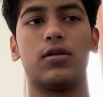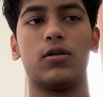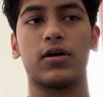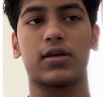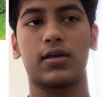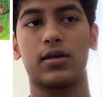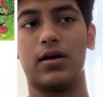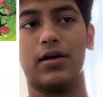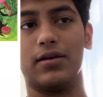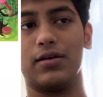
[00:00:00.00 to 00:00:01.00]
Look,
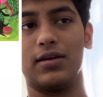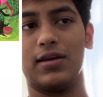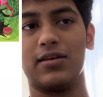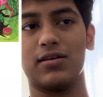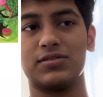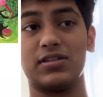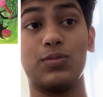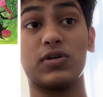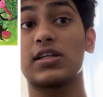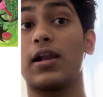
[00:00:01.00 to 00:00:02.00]

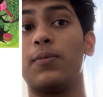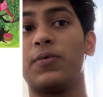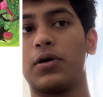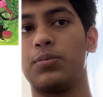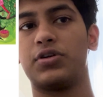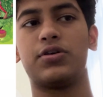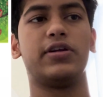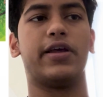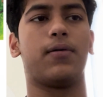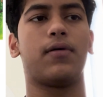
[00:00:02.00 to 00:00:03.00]
Neema's climbing up a tree
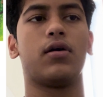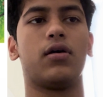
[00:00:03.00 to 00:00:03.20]
now.